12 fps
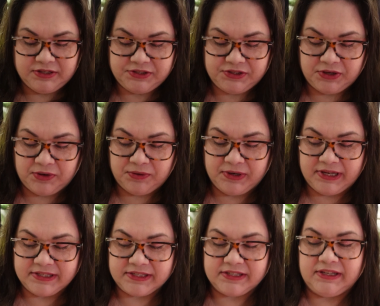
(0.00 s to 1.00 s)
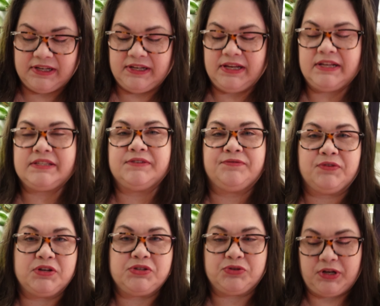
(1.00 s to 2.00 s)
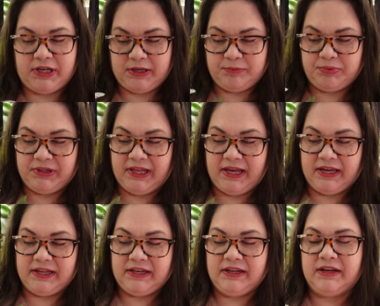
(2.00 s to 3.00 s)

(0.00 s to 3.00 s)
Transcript: So it's it's a frustrating plant.